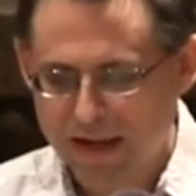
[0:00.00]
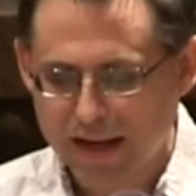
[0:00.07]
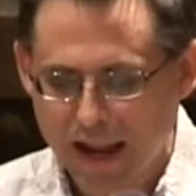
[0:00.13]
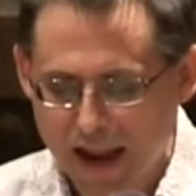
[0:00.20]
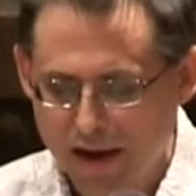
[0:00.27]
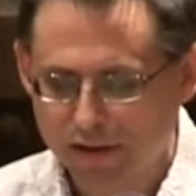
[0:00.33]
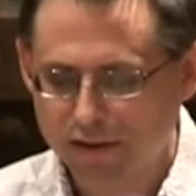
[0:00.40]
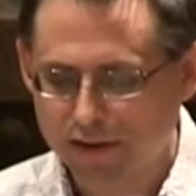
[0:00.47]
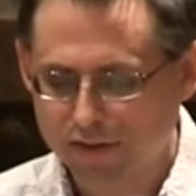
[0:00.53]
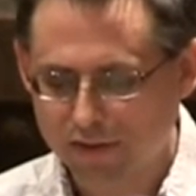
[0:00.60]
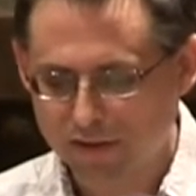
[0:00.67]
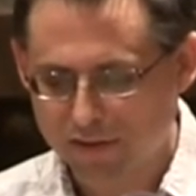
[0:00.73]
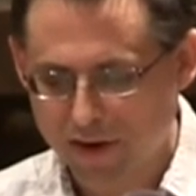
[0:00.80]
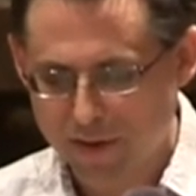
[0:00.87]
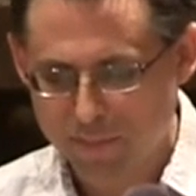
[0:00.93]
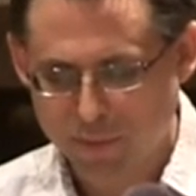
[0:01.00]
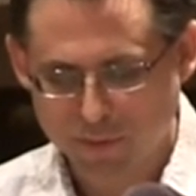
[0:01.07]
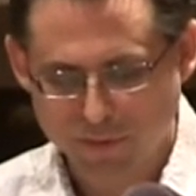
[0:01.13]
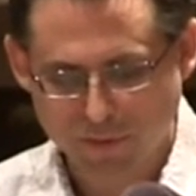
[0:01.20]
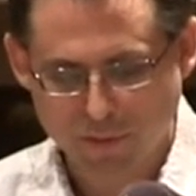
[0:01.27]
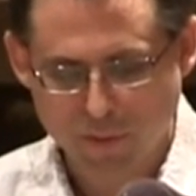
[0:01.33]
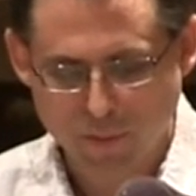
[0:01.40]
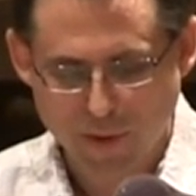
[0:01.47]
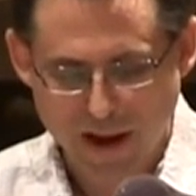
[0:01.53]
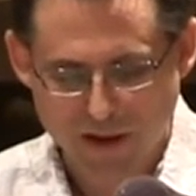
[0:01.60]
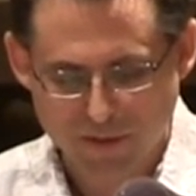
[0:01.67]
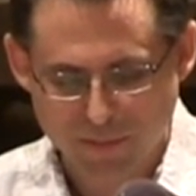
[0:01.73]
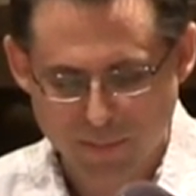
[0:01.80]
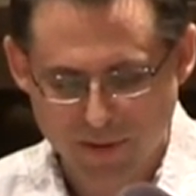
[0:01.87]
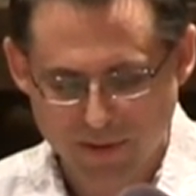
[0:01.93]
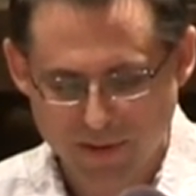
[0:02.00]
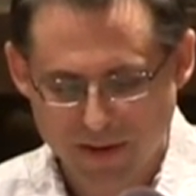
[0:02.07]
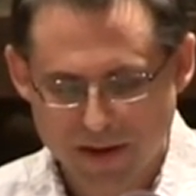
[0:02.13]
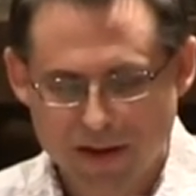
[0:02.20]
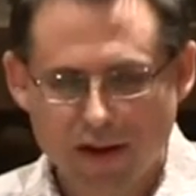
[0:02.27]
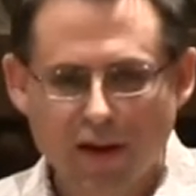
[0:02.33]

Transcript: countless examples of harassment,